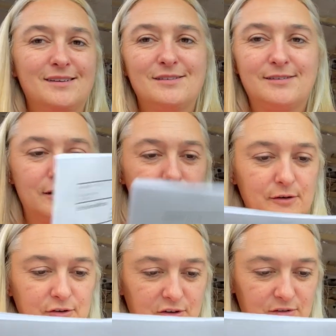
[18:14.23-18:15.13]
So
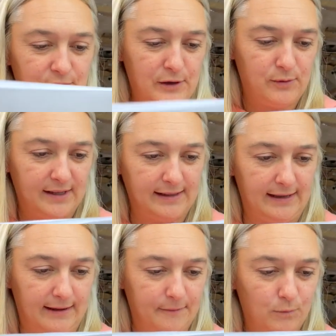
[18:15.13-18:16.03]
just very
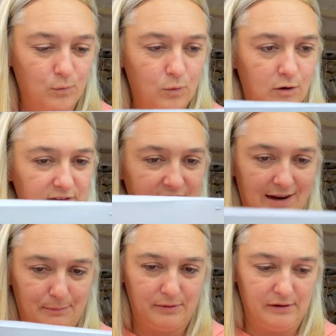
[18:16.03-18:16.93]
quickly, what
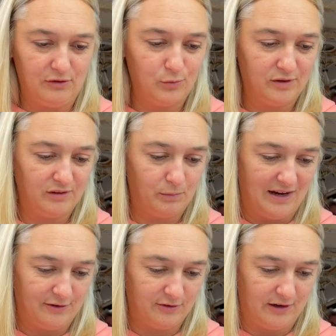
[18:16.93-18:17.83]
happened? What did we
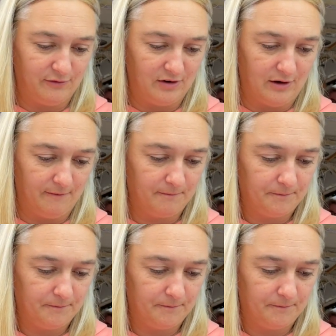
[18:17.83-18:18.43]
have to have done?